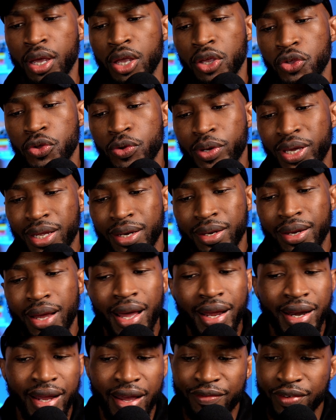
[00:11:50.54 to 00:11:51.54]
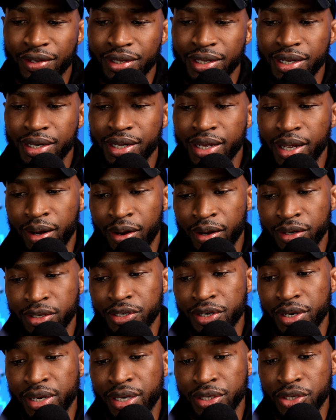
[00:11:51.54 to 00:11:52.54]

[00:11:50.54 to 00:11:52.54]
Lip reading: You cannot have a lead character in